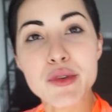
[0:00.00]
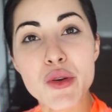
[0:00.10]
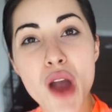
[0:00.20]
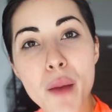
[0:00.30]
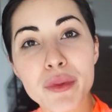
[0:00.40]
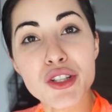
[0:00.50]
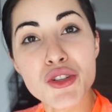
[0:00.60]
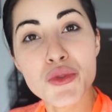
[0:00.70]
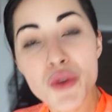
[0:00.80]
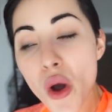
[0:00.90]
to accomplish
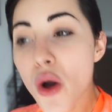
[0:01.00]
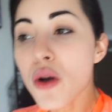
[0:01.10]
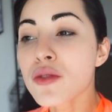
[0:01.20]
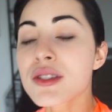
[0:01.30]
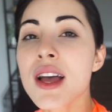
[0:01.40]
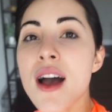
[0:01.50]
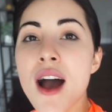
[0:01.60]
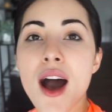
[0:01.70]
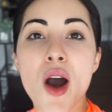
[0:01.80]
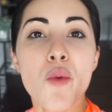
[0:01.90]
new goals,
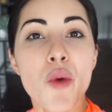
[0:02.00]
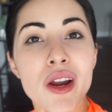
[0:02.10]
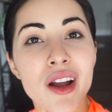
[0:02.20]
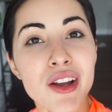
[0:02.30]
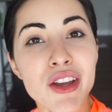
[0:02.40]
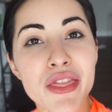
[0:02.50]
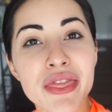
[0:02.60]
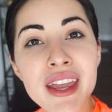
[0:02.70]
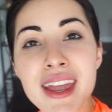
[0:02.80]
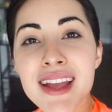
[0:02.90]
work on good
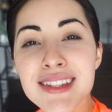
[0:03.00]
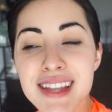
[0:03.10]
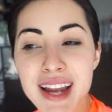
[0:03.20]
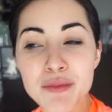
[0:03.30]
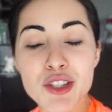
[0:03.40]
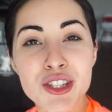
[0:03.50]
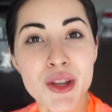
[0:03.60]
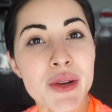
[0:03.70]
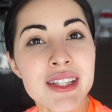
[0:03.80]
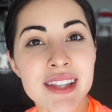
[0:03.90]
things, and I'm just
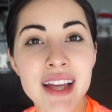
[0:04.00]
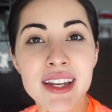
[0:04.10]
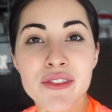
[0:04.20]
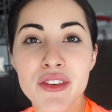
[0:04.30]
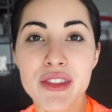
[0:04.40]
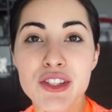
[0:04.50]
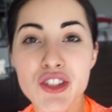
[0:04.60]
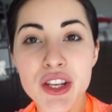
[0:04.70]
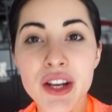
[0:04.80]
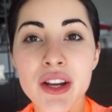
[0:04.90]
so excited for
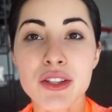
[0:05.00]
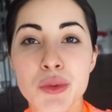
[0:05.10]
this year.